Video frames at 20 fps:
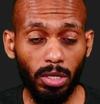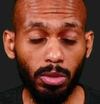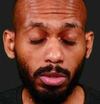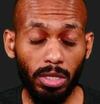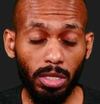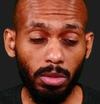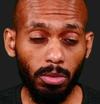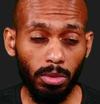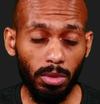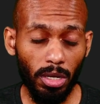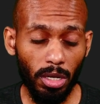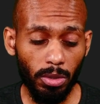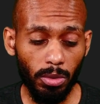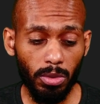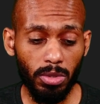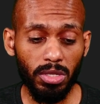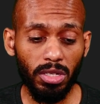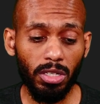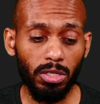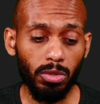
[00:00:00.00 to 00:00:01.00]
here we are
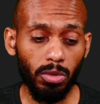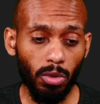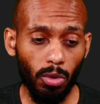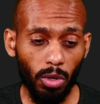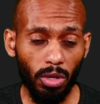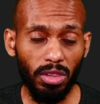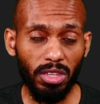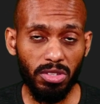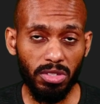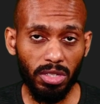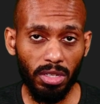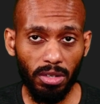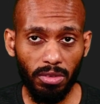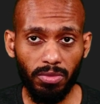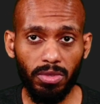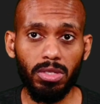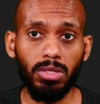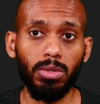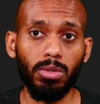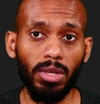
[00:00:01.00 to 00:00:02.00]
using it to call the
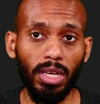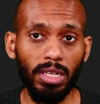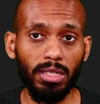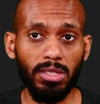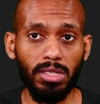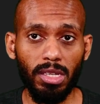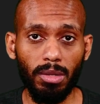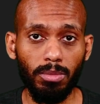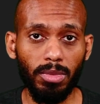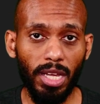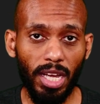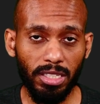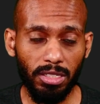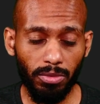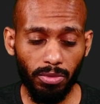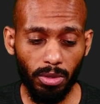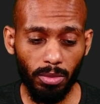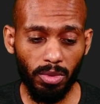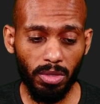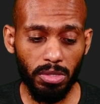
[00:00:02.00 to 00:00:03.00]
service to get some data
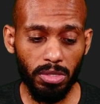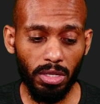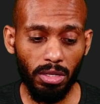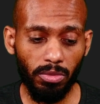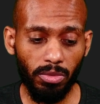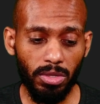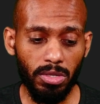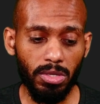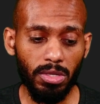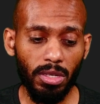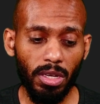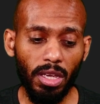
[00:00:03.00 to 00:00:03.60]
from the service.